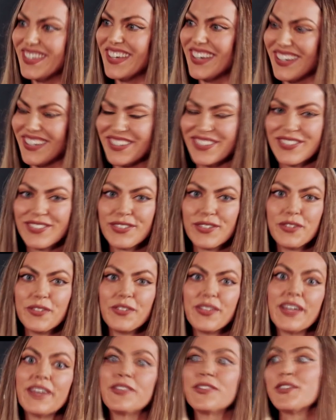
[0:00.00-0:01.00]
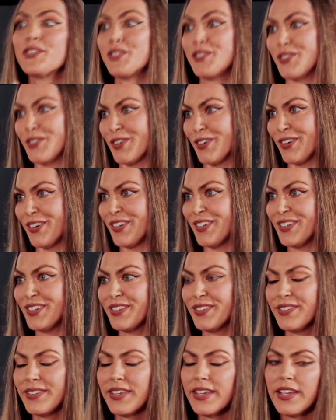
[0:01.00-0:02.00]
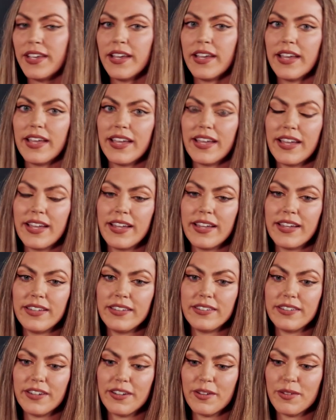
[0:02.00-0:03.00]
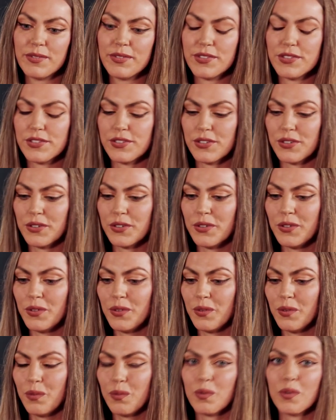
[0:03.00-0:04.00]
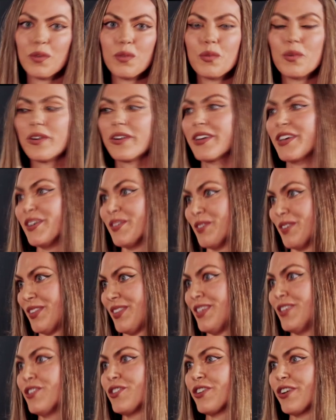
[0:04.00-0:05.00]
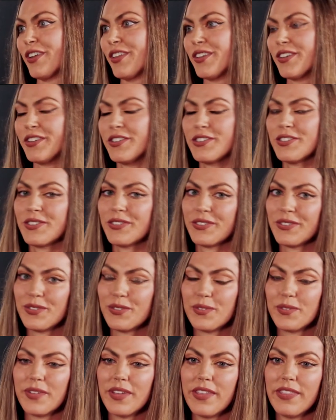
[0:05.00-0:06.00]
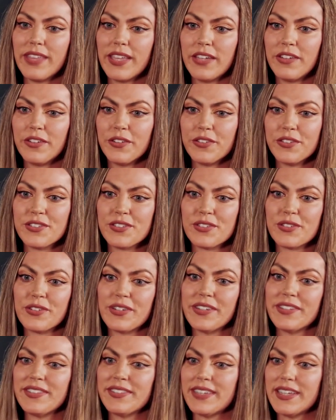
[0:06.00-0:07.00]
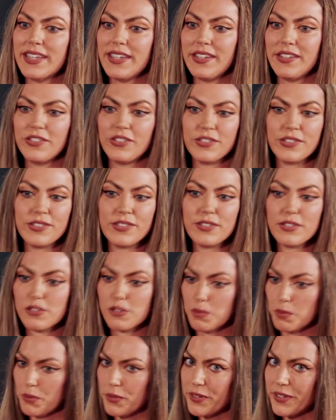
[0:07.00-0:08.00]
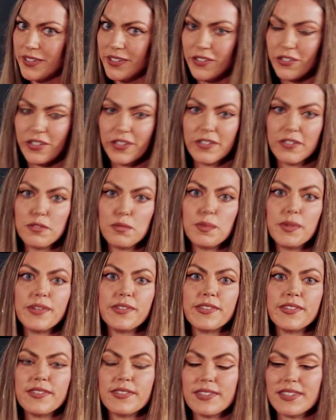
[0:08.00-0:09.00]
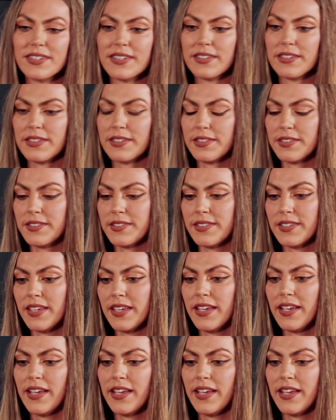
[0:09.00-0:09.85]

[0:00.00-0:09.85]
Yes. So that's a start. And so we're working with each other. So, and then also I say just supporting each other's businesses.